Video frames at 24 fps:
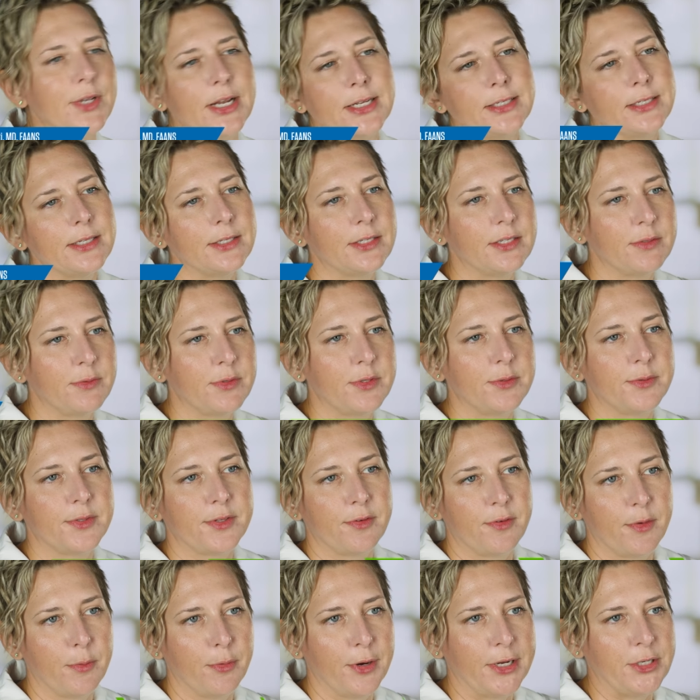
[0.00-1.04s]
signs and symptoms
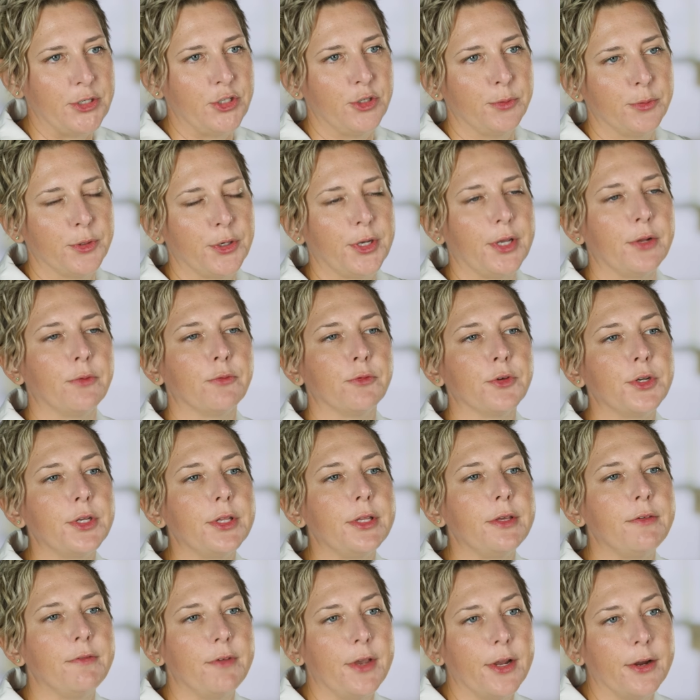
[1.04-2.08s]
of a brain tumor can
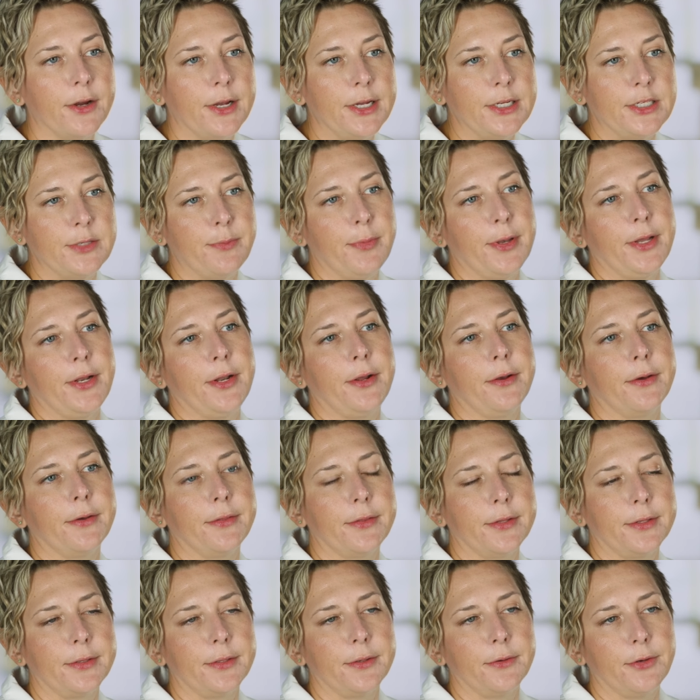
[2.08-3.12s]
really vary depending
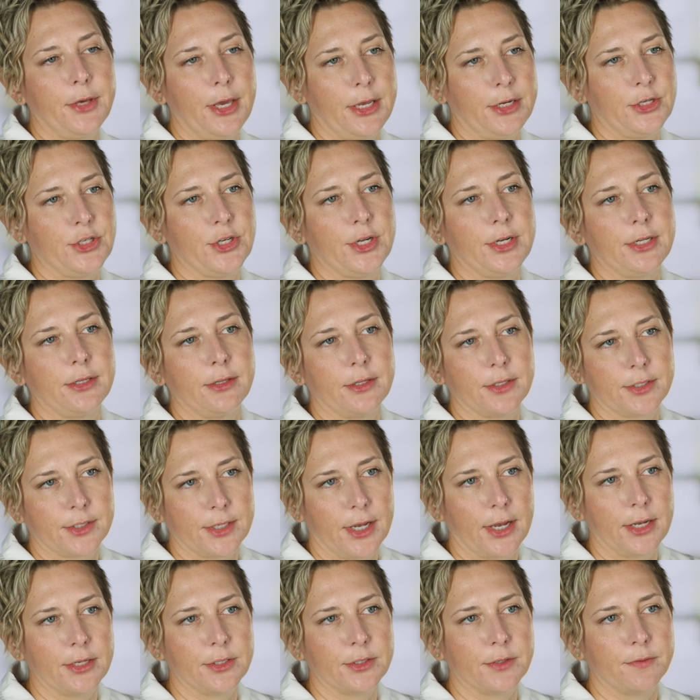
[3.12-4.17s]
on the location and the
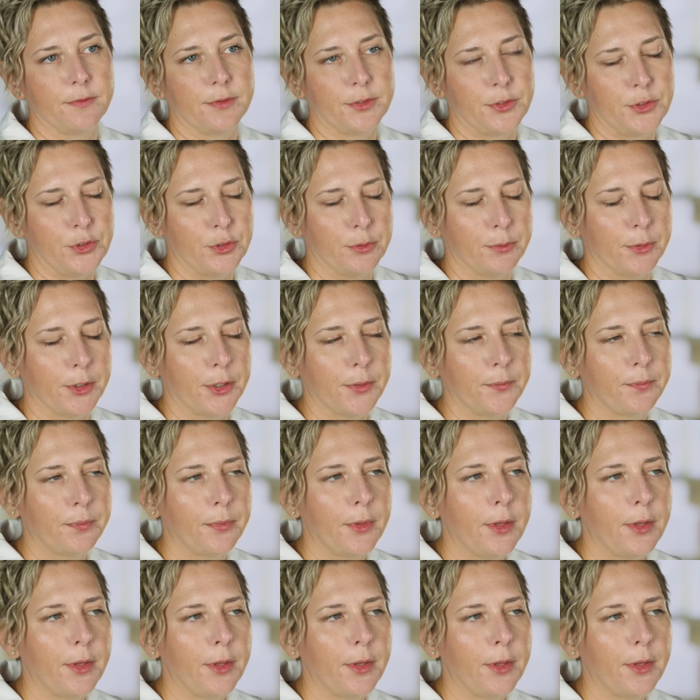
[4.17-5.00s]
size of the tumor.